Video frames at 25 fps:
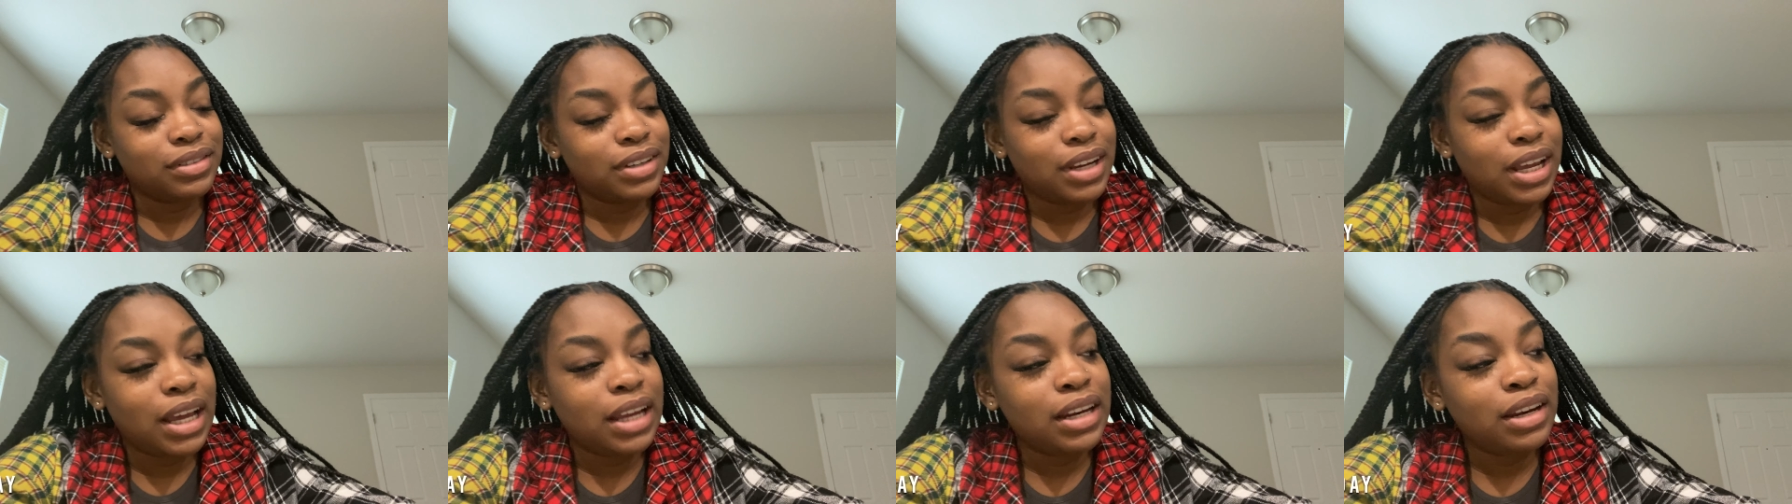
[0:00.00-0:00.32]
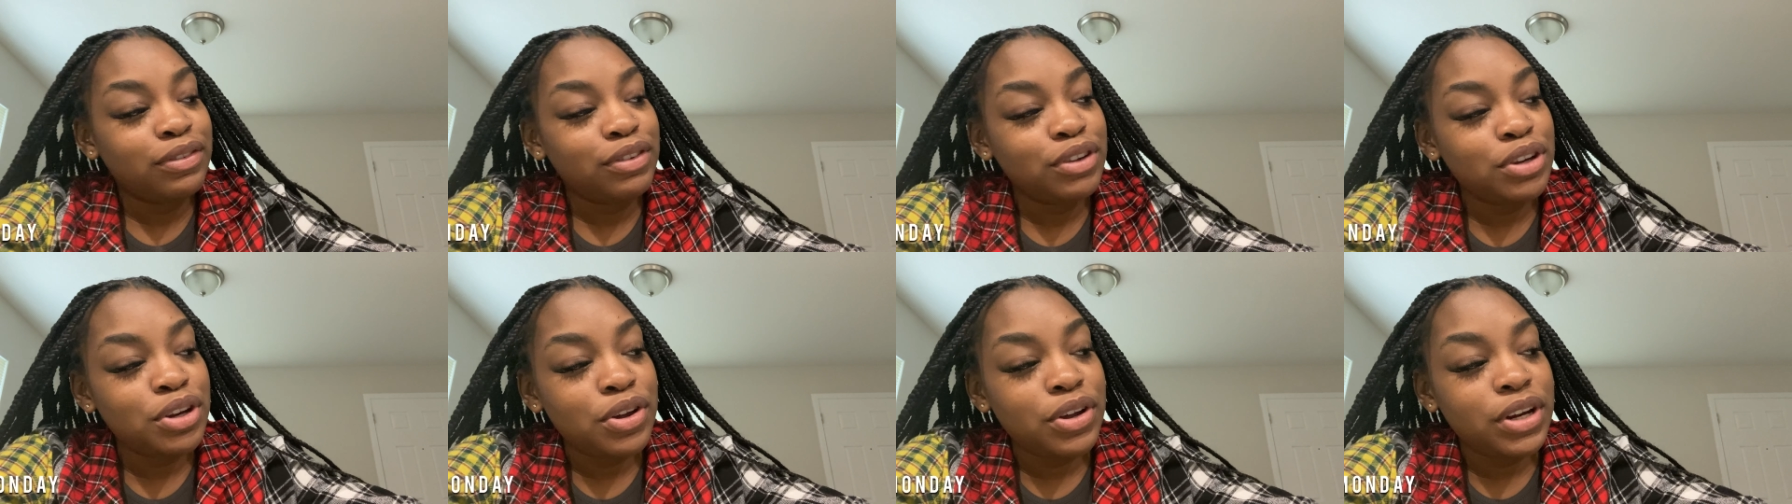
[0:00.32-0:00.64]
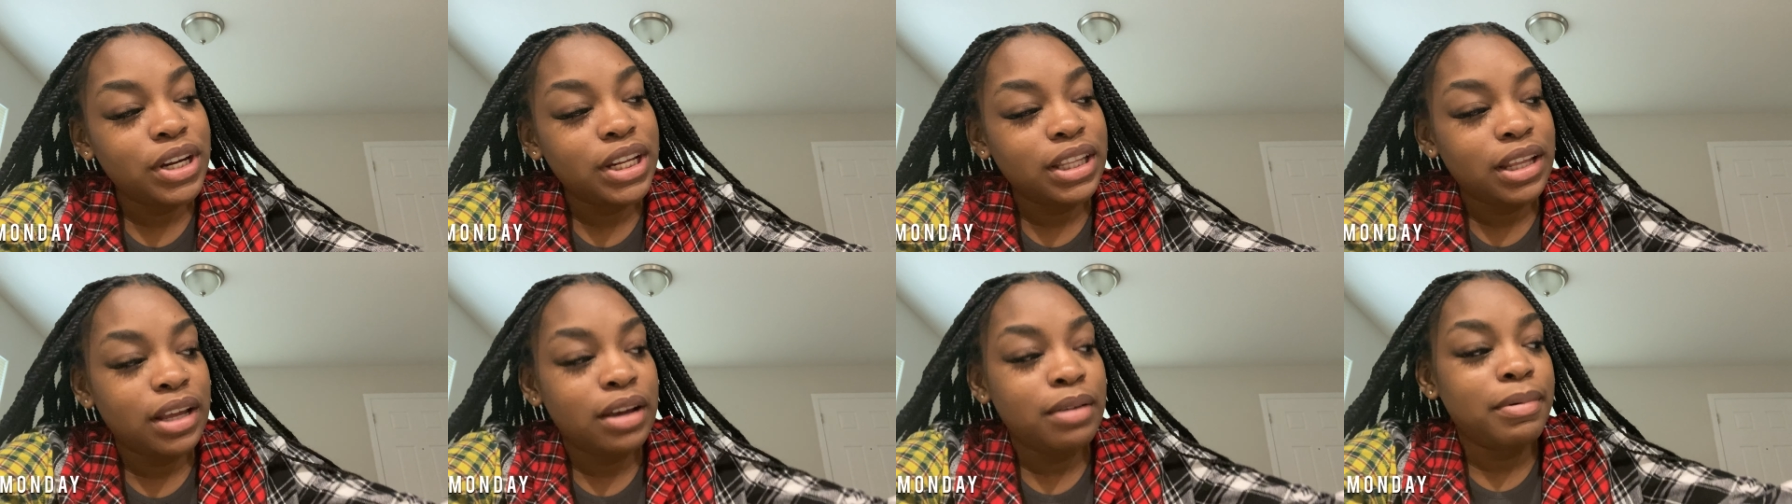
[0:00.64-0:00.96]
And if you know
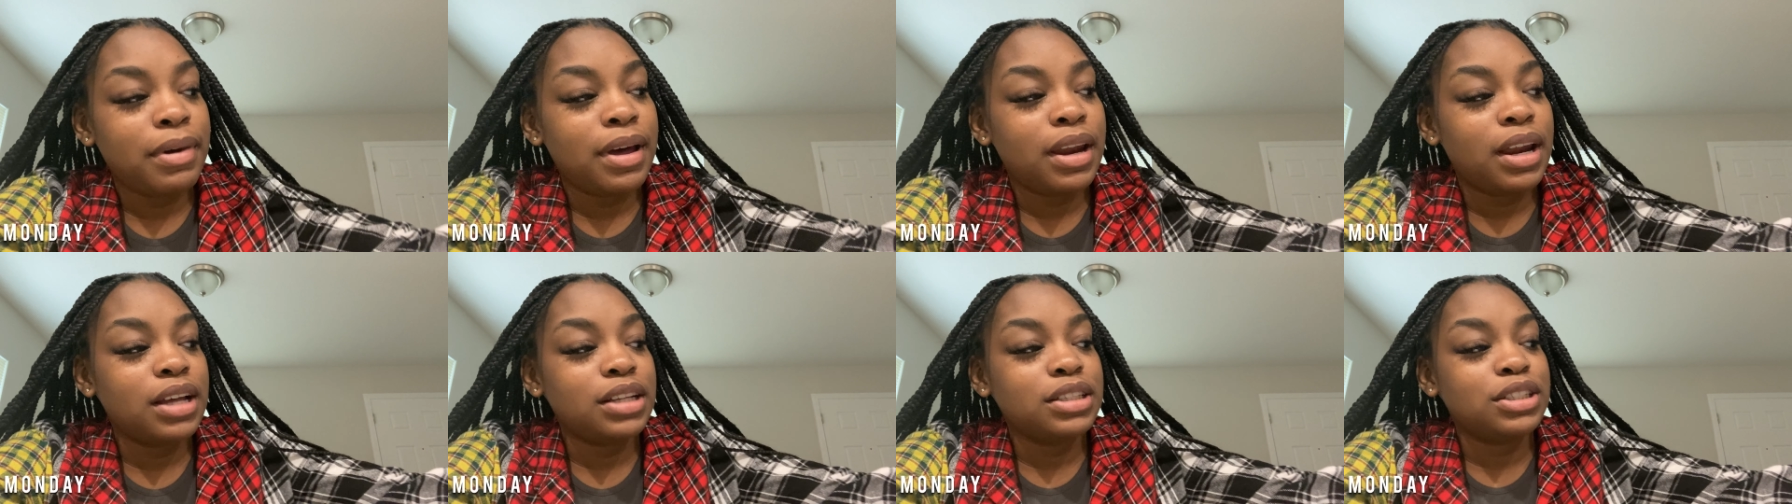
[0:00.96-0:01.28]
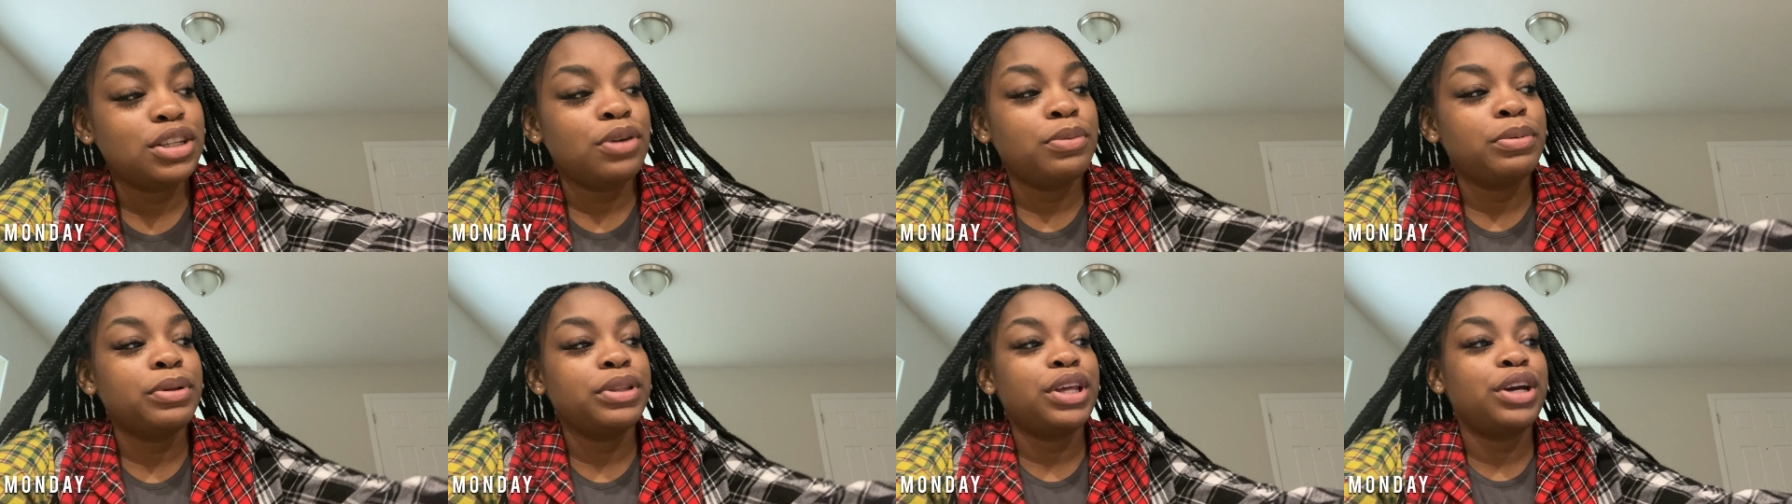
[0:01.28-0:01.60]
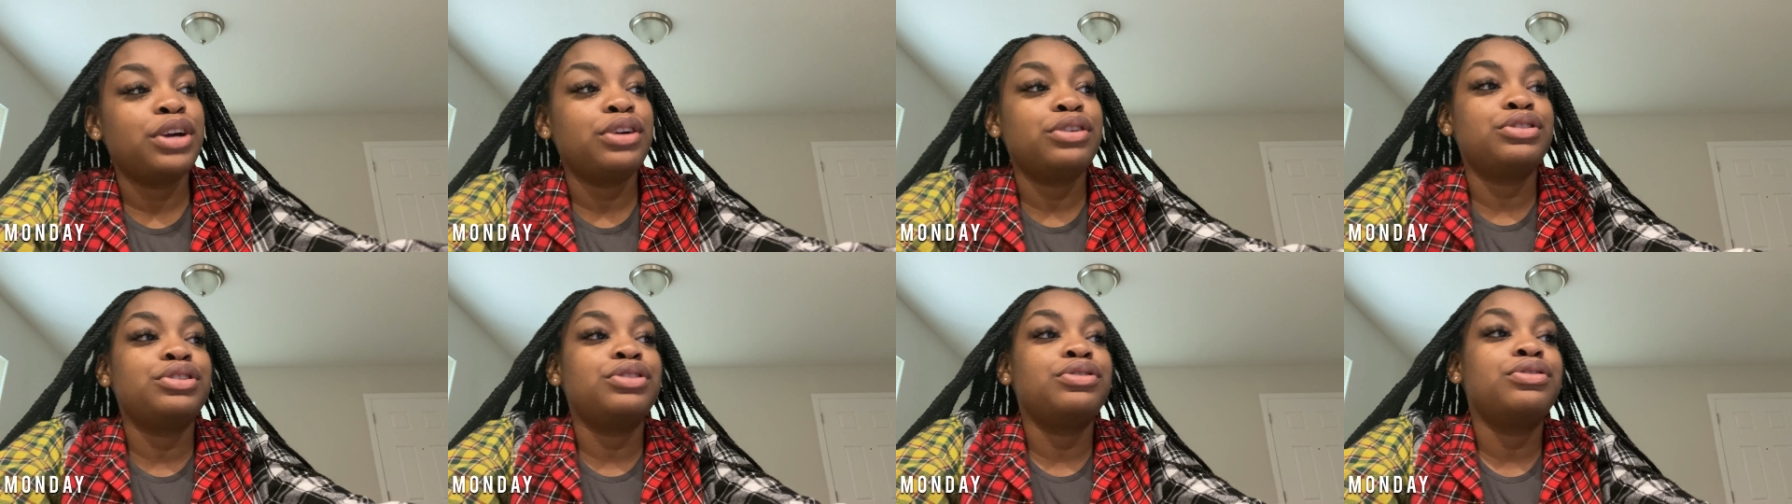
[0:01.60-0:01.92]
anything about October
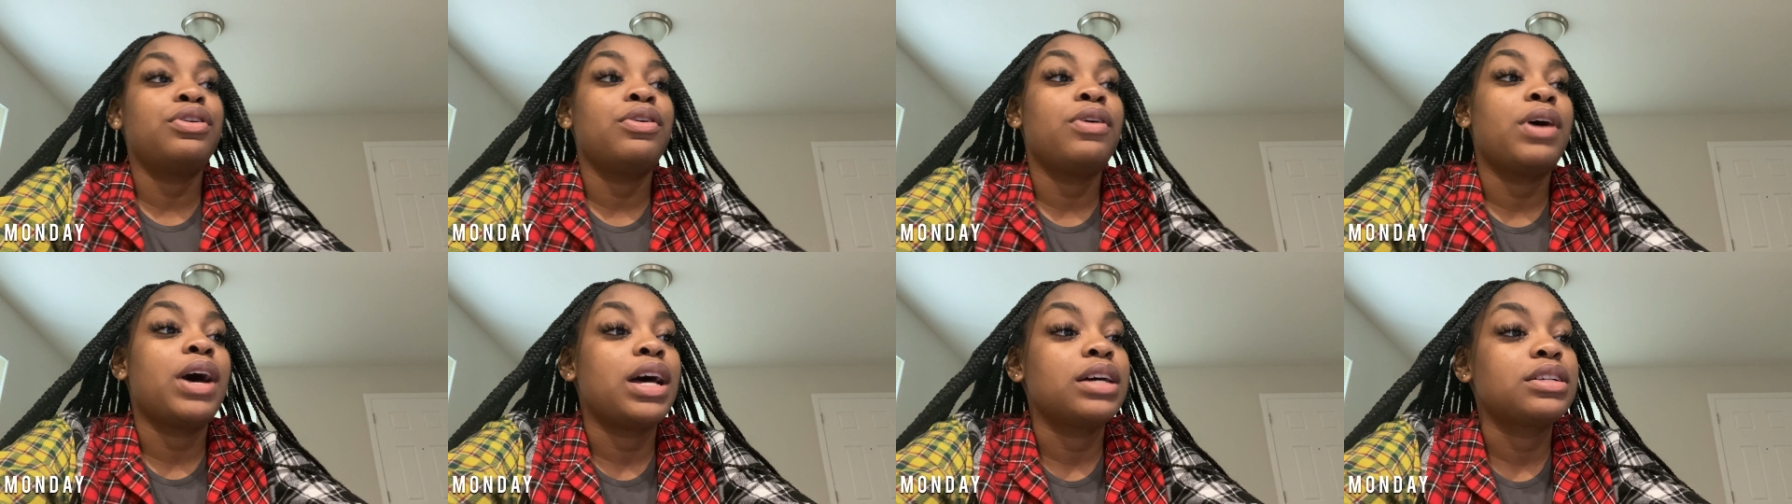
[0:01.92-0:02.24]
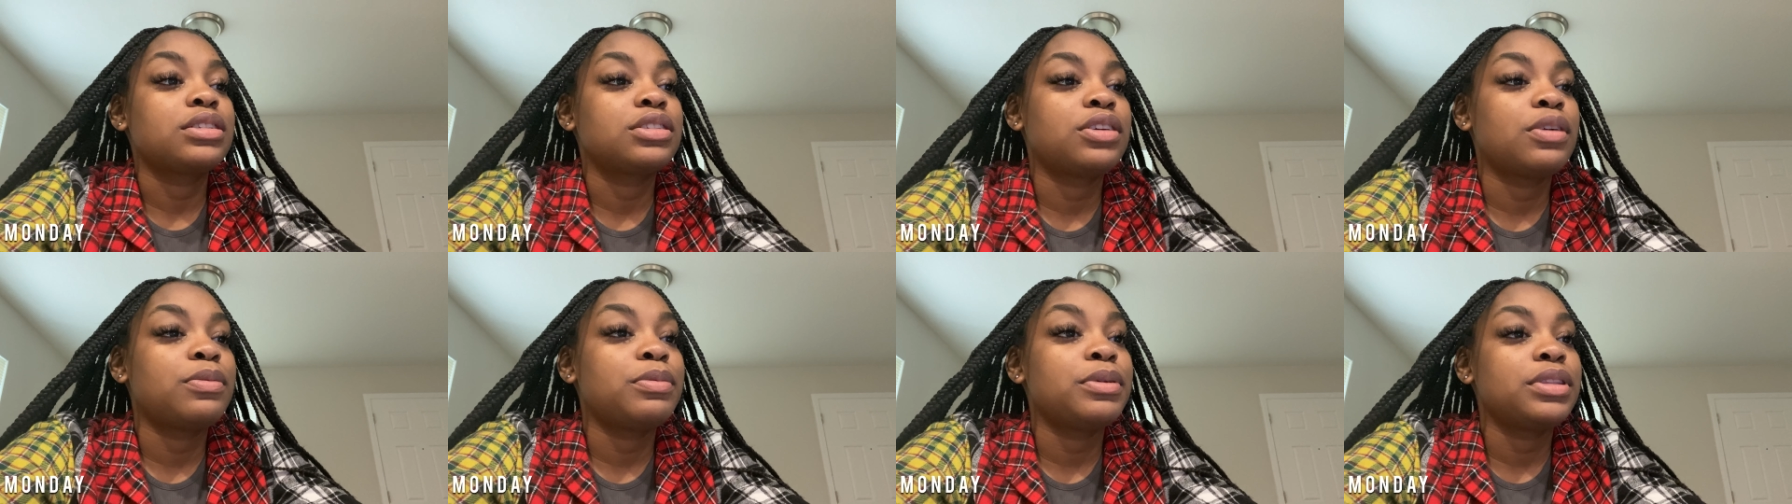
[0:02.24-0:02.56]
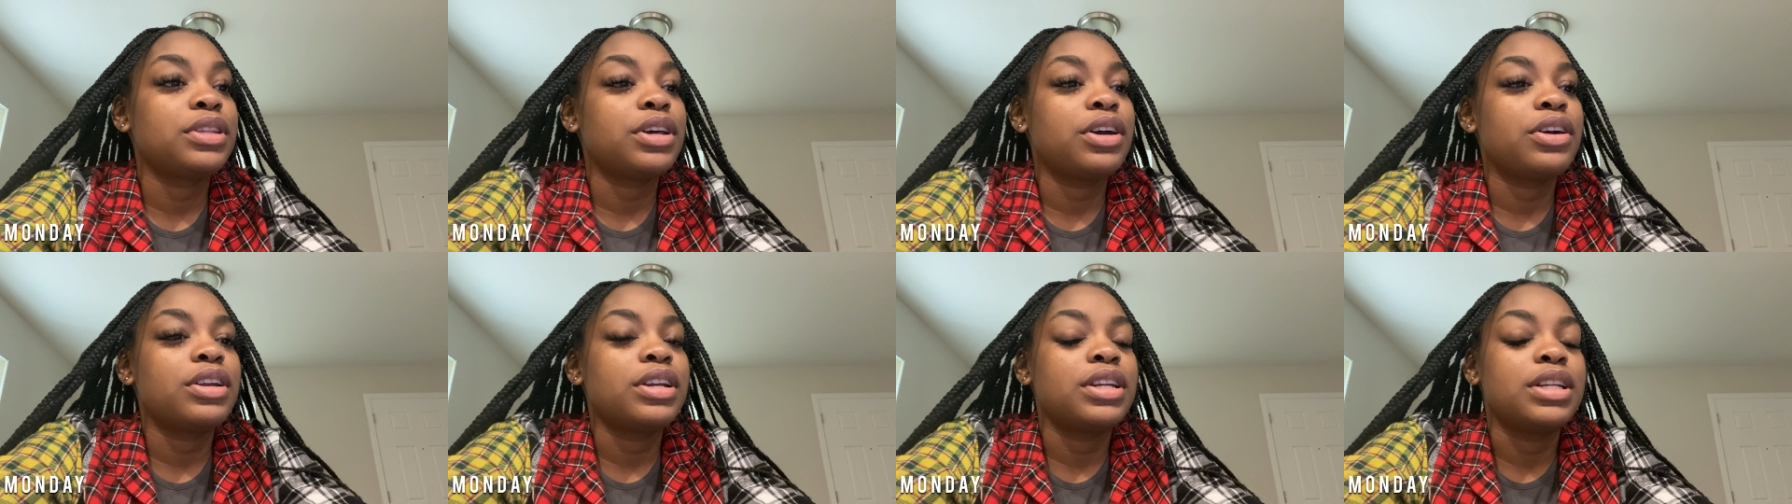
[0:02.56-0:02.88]
third, you know October
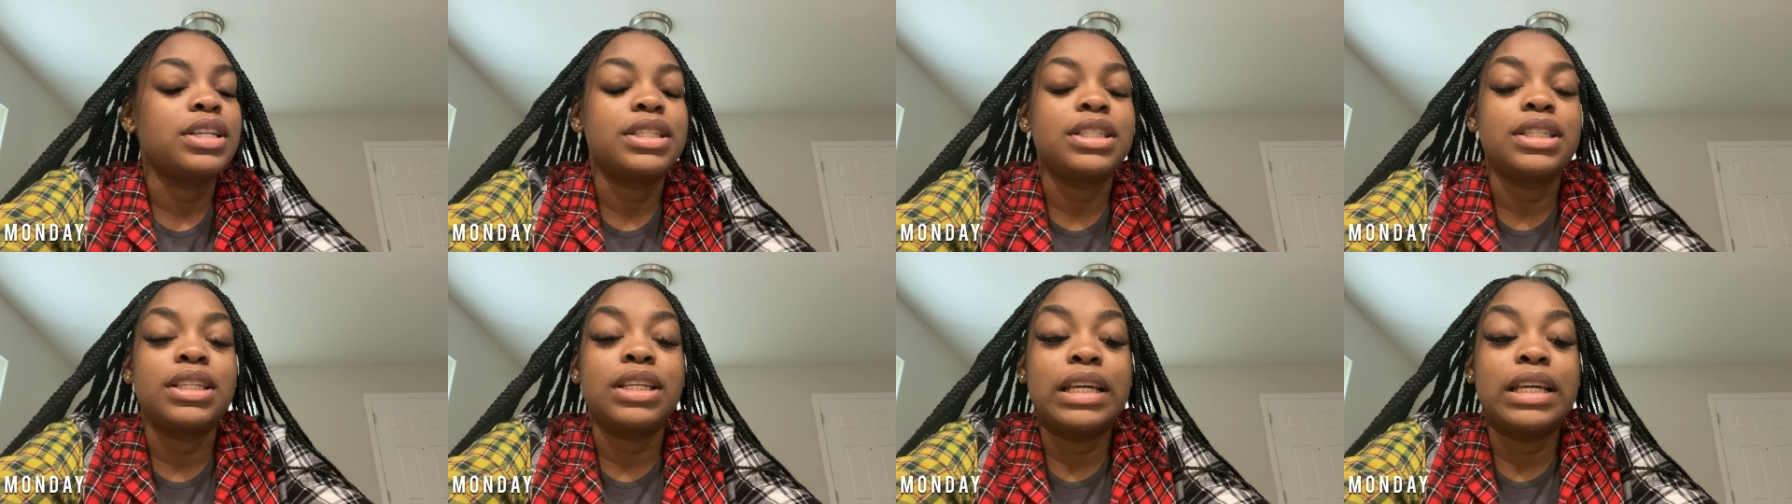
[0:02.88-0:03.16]
third is,